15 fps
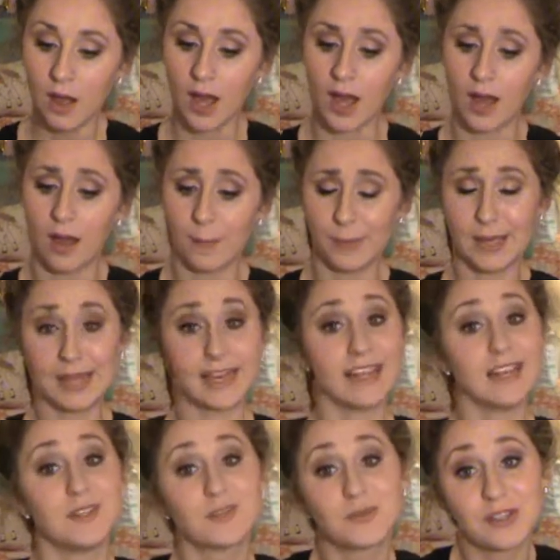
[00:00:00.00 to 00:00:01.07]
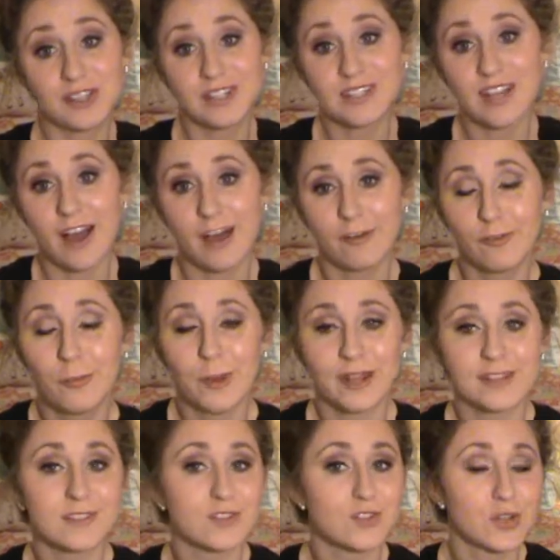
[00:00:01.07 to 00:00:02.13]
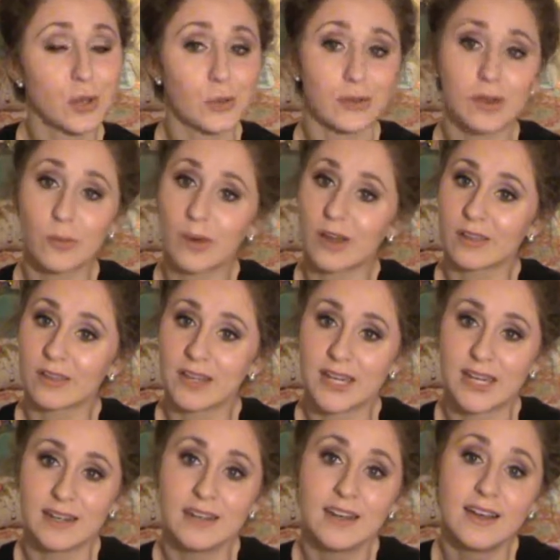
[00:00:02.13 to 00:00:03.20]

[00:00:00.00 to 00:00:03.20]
It is really tough, but it's totally worth it.